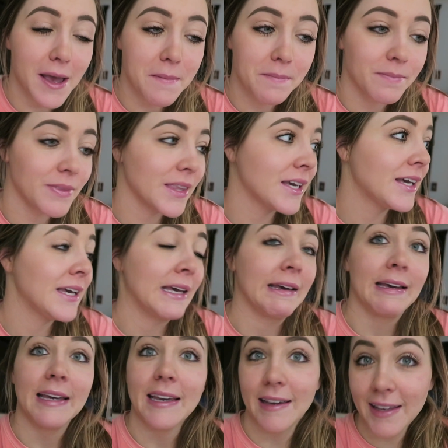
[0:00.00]
night.
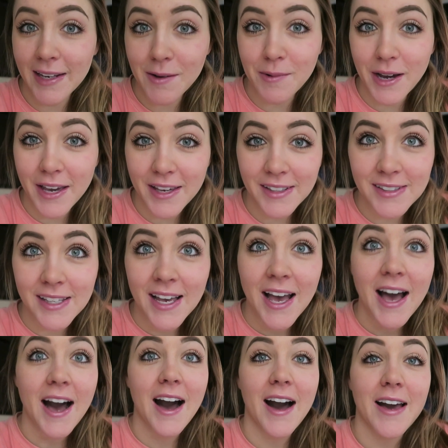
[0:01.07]
Anyways,
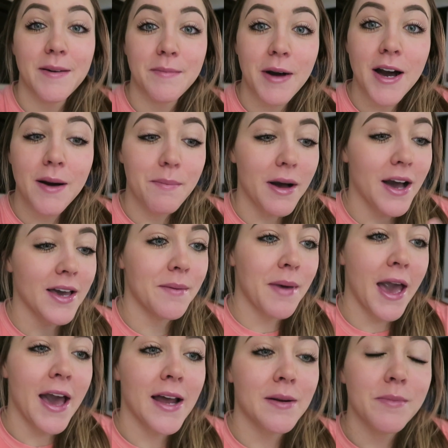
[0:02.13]
I am up, I am
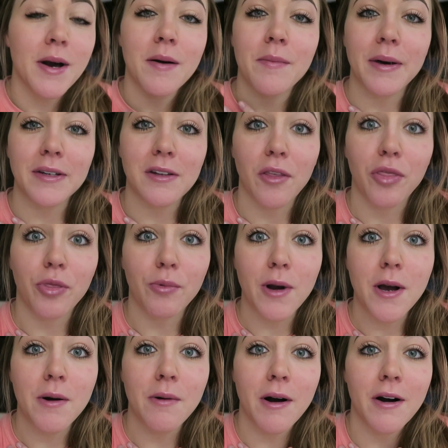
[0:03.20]
Adam, I'm about to
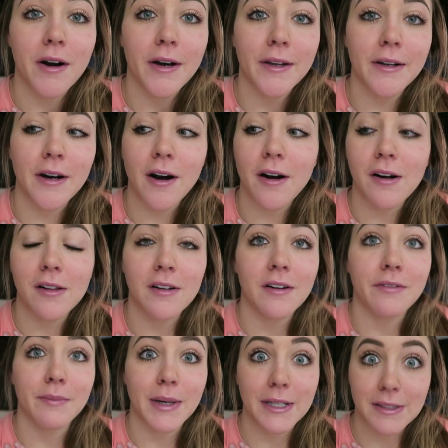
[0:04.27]
throw on all
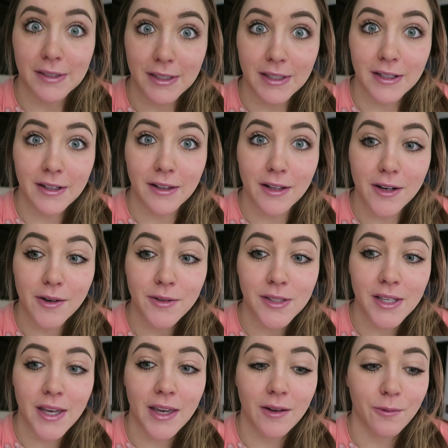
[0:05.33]
of my ski
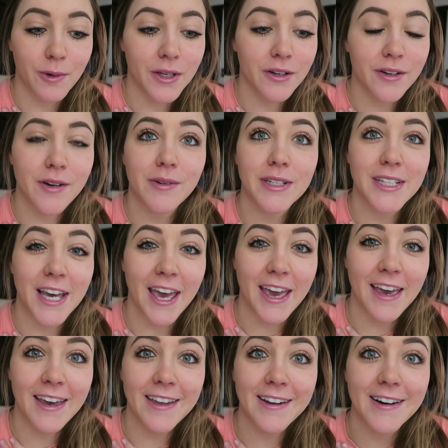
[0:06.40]
clothes and we are going to
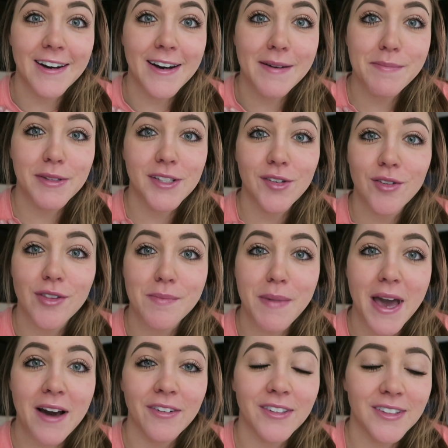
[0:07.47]
head up to the
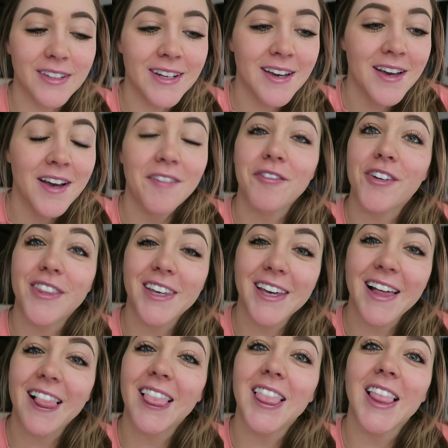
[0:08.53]
mountain for
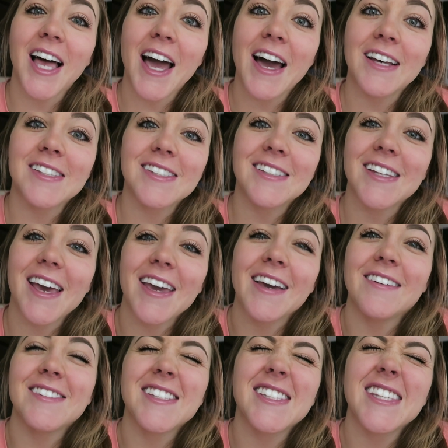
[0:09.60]
the last day
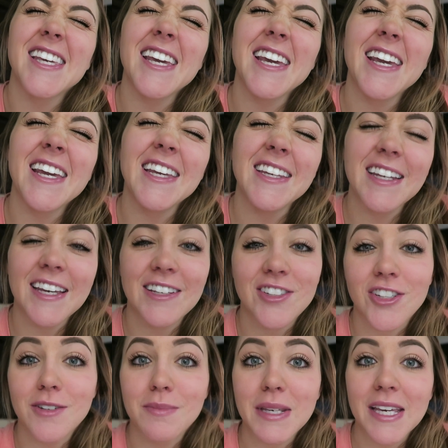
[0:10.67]
of skiing. It
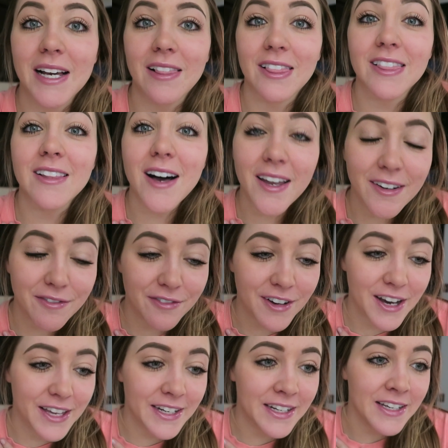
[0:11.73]
should be a lot of
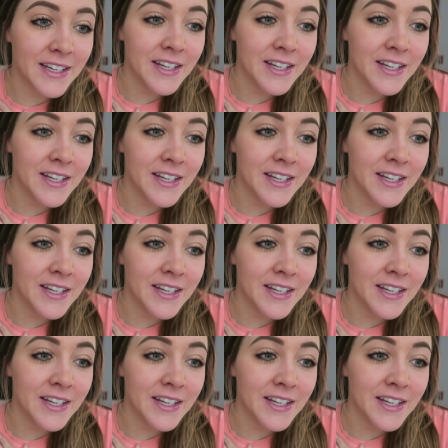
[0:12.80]
fun.